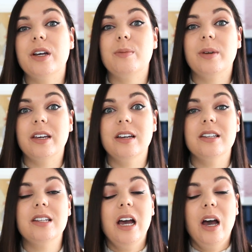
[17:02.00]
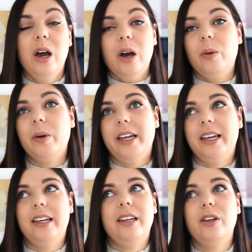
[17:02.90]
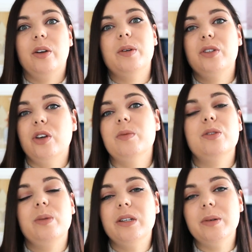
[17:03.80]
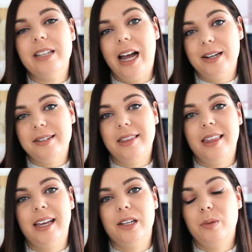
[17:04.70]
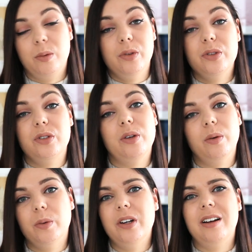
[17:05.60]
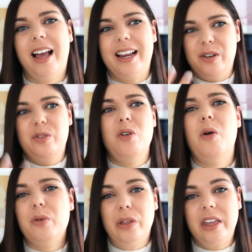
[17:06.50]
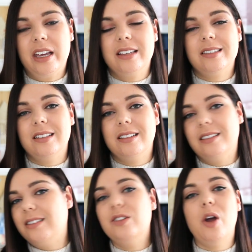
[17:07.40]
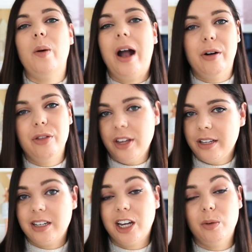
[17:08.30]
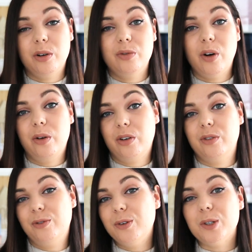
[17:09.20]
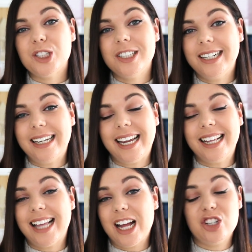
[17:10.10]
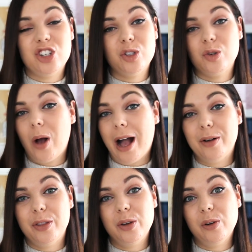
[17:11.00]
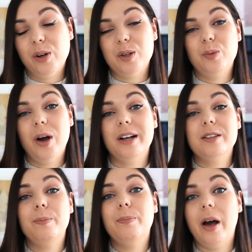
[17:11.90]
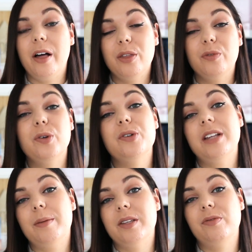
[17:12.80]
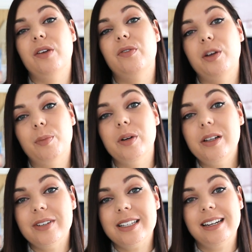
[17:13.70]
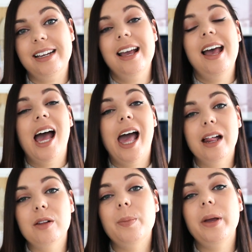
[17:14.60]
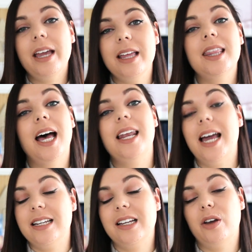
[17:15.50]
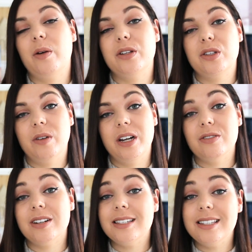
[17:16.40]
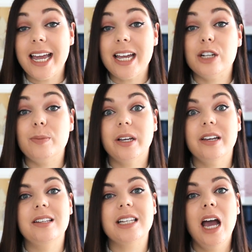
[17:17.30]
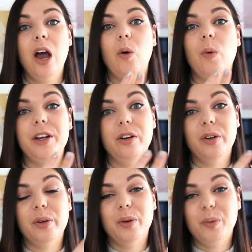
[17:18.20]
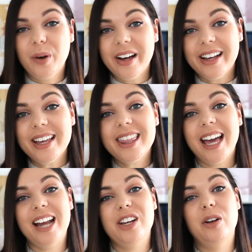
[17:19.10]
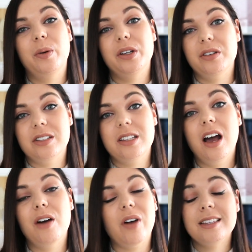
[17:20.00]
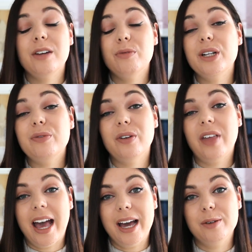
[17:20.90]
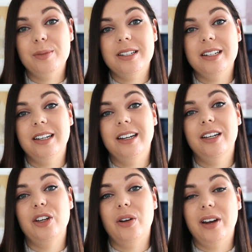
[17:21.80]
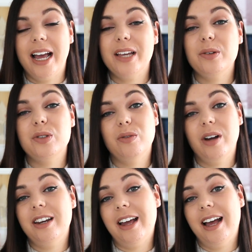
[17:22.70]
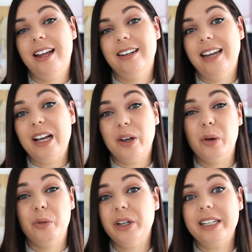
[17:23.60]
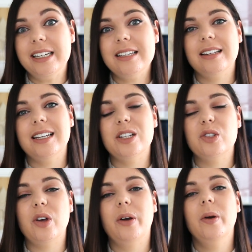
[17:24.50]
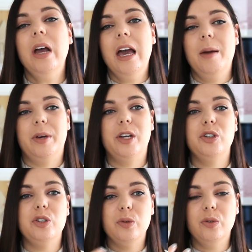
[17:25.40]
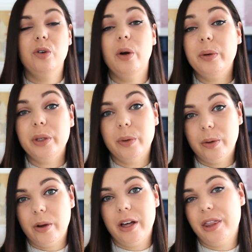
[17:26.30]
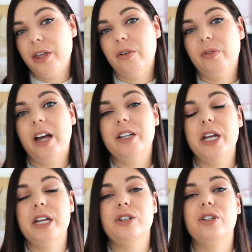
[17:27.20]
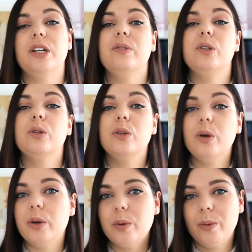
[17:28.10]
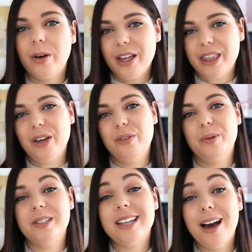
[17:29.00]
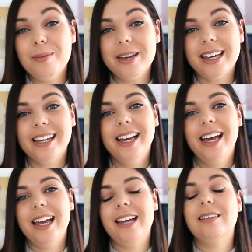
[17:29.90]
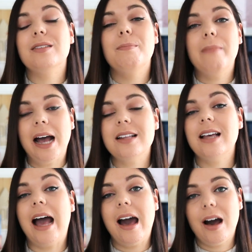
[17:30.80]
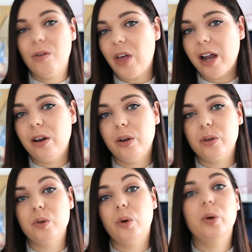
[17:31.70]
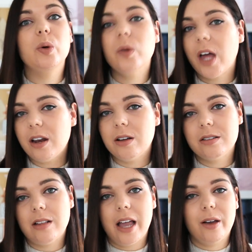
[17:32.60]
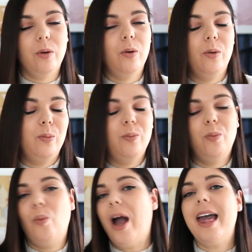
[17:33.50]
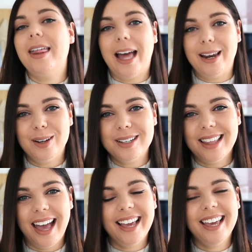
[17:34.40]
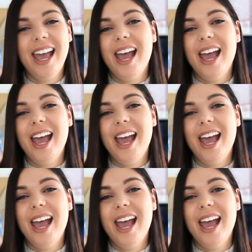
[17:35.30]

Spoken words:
with, because we, you know, as humans, we do attach to things. We want to like know things and know how things are going to unfold. And unfortunately, that's just not how the universe works. But the 4 steps I've given you previously help in that letting go and surrendering stage, because when you know your worth and you know what you deserve, I really feel that helps to, you know, let you surrender and let go really easily. So because you know you are worthy of that change and shift, you know you are worthy of what's coming, it doesn't matter how that looks or who that looks like or where that looks like,